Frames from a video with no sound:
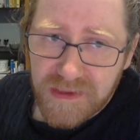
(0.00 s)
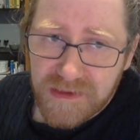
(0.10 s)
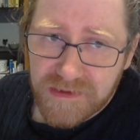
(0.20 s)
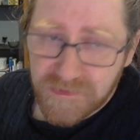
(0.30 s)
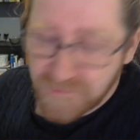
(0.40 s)

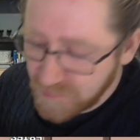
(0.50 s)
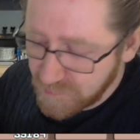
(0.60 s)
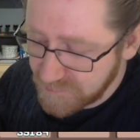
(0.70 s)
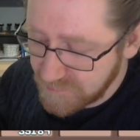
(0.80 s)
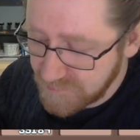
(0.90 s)
If I
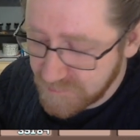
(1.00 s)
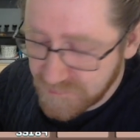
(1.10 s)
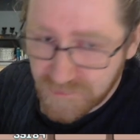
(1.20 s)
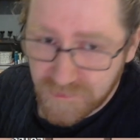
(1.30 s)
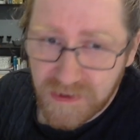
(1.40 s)
wanted to
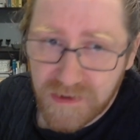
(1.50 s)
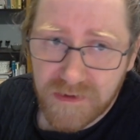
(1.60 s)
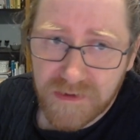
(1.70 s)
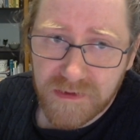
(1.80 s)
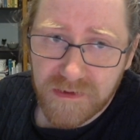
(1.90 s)
do
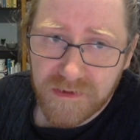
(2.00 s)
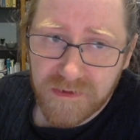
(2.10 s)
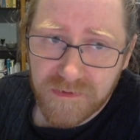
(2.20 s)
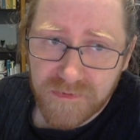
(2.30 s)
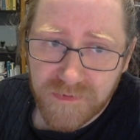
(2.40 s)

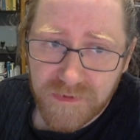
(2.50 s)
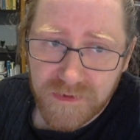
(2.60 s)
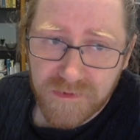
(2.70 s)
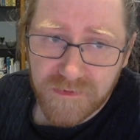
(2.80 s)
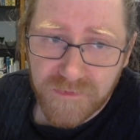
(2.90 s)
a
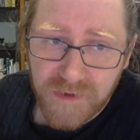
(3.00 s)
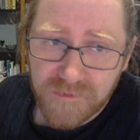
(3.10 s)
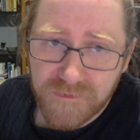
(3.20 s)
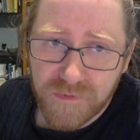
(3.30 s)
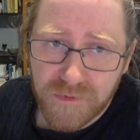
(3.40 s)

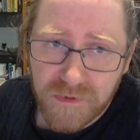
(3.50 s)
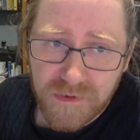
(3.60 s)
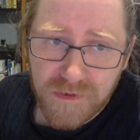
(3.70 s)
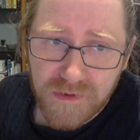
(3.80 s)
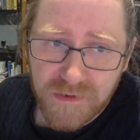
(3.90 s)
full
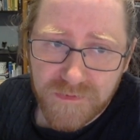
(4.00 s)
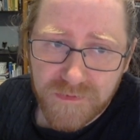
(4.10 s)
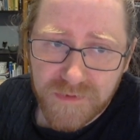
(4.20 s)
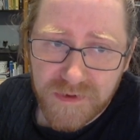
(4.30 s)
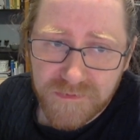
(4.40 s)

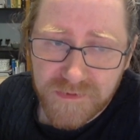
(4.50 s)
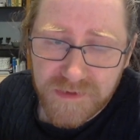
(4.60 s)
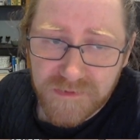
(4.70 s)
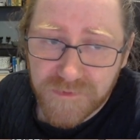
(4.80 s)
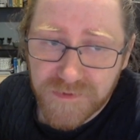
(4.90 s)

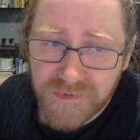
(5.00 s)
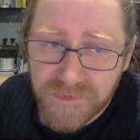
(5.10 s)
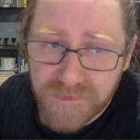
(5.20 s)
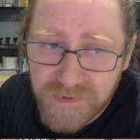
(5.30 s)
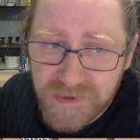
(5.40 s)

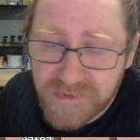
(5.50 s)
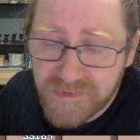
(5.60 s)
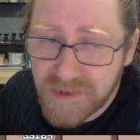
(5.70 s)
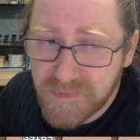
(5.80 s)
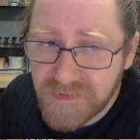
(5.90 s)
243
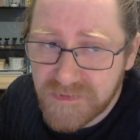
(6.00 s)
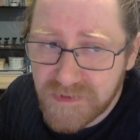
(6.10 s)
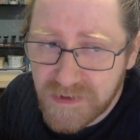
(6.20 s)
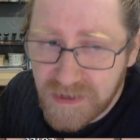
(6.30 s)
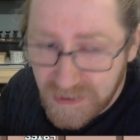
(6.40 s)
times
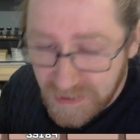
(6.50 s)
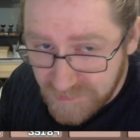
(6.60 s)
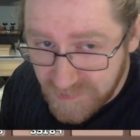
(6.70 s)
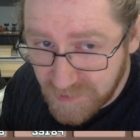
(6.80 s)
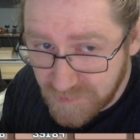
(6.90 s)

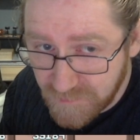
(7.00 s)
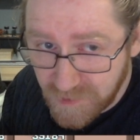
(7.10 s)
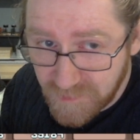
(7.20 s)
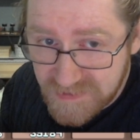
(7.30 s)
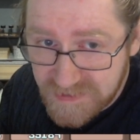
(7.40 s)
the amount of ore
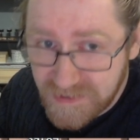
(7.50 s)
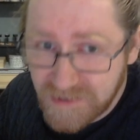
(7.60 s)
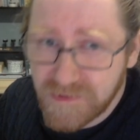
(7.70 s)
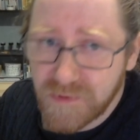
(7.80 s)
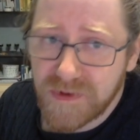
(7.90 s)
capacity
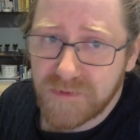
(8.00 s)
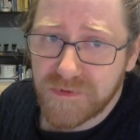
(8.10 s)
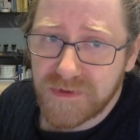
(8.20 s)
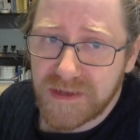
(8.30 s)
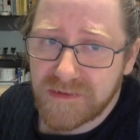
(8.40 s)
here, we
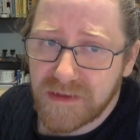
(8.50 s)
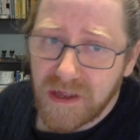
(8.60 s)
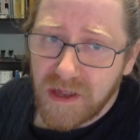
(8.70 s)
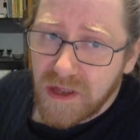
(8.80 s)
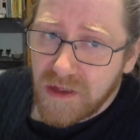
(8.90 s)
would get
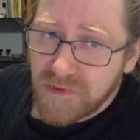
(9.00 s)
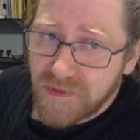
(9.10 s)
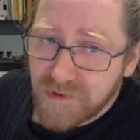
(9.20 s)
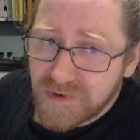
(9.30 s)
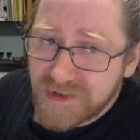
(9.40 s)

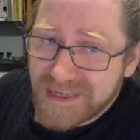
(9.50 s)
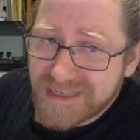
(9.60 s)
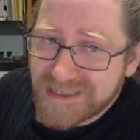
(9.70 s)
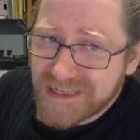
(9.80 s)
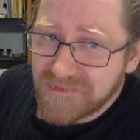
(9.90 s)

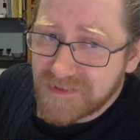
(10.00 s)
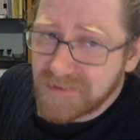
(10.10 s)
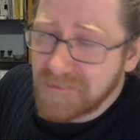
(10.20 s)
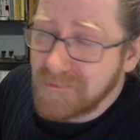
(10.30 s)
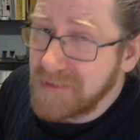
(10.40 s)

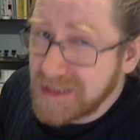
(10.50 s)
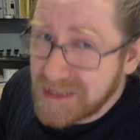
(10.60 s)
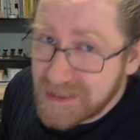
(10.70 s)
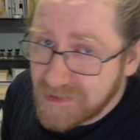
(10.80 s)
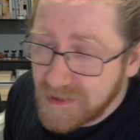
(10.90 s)
37
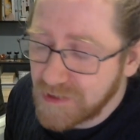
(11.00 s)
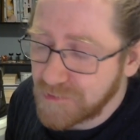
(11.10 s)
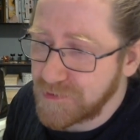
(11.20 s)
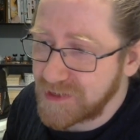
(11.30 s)
million ore